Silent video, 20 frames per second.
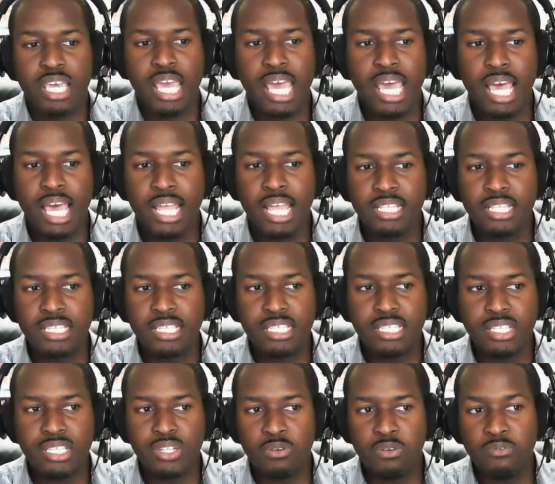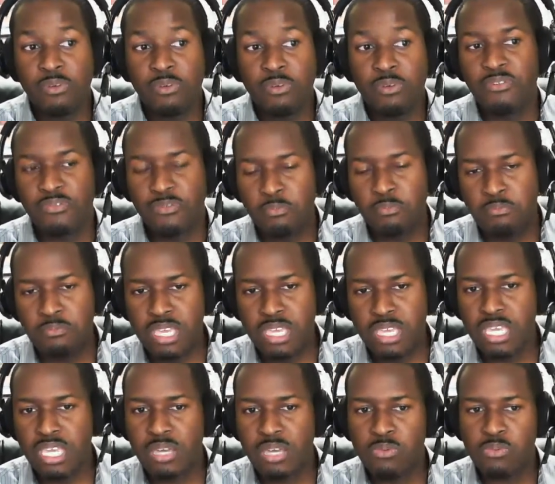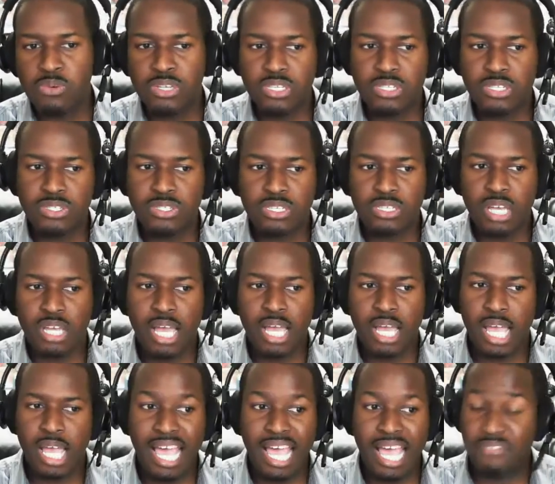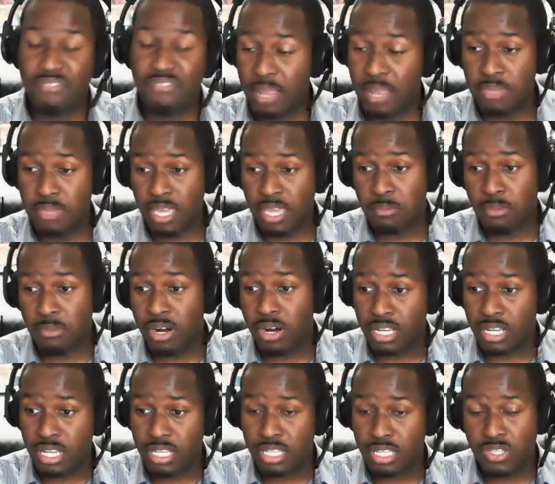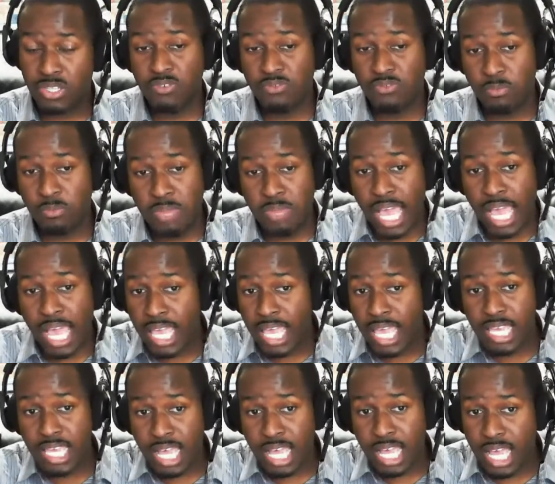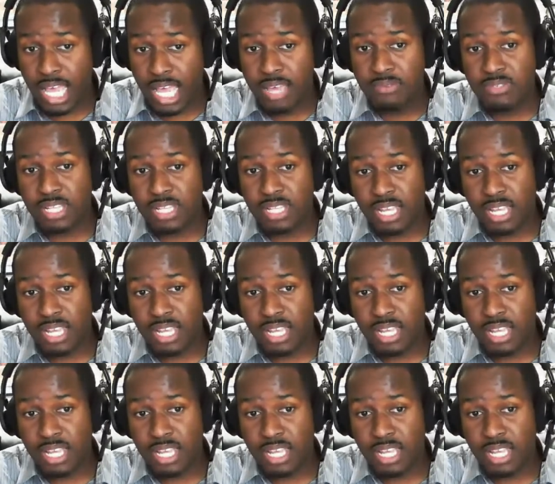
And I mean, for me, it was I have an MBA in marketing, so for me, I was